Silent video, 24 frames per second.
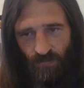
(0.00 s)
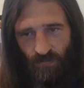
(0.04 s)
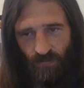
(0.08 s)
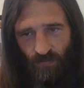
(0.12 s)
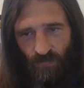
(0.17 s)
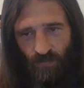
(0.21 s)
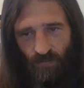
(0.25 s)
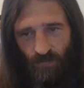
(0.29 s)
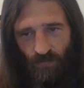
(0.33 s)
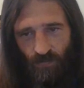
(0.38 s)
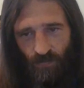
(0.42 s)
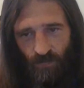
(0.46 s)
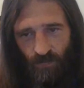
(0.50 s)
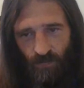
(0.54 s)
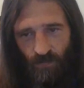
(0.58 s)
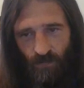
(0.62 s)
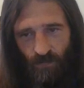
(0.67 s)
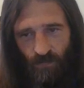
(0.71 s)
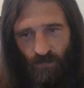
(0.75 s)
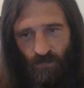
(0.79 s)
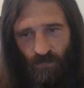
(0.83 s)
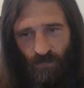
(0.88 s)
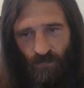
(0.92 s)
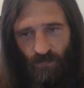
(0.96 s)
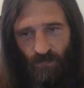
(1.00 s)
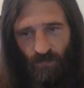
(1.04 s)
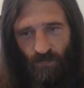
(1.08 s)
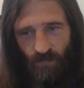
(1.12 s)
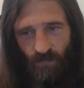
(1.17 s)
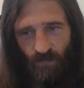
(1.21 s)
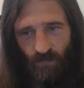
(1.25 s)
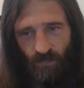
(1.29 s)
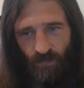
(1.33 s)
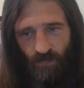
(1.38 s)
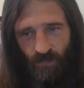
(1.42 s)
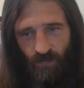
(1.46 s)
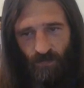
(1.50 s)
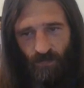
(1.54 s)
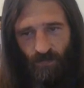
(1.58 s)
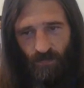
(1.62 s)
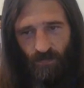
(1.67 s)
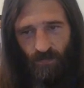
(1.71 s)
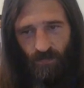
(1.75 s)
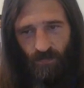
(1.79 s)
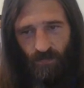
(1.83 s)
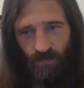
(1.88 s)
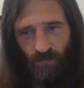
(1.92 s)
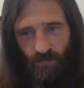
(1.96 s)

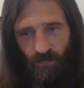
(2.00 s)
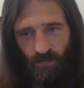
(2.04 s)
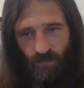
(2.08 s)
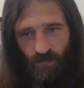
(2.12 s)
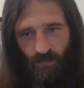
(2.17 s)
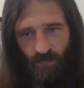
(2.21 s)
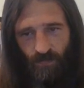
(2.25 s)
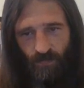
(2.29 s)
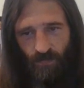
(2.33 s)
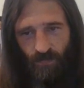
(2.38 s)
No words are spoken by the person on screen.